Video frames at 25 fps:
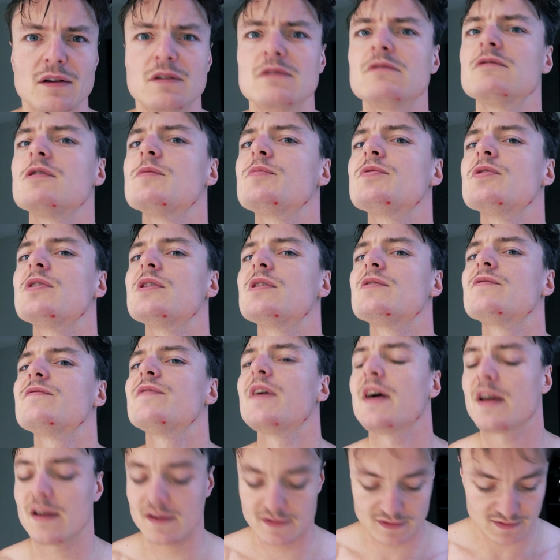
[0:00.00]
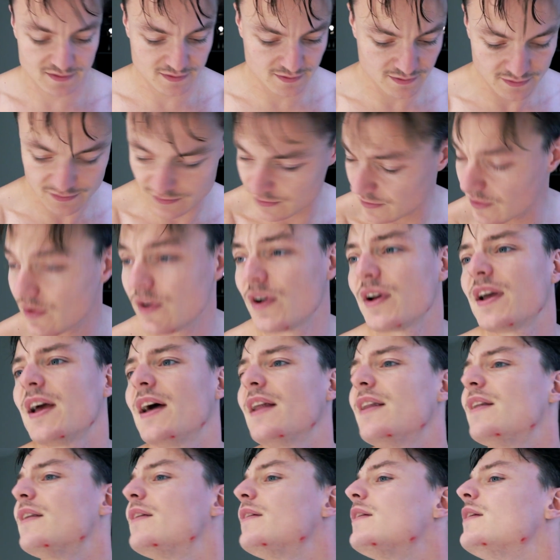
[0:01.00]
rubs it on the face. So
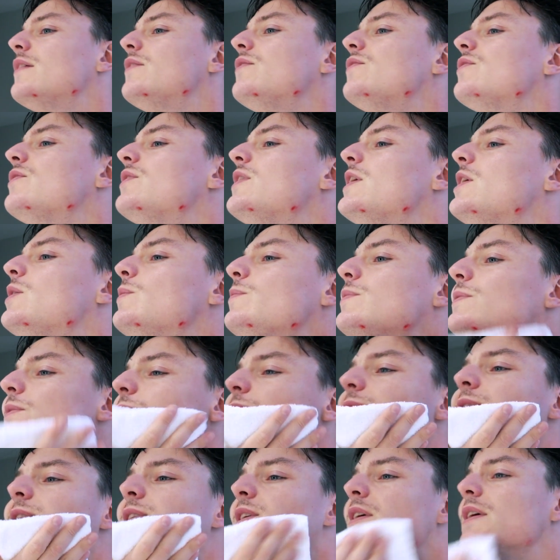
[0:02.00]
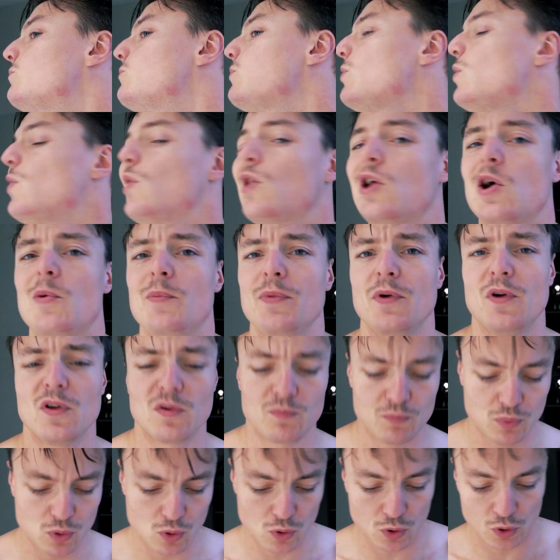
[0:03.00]
again, this should help block up those
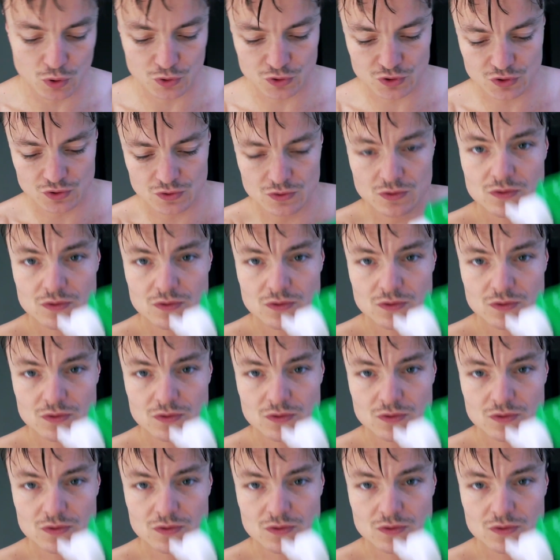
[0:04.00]
pores.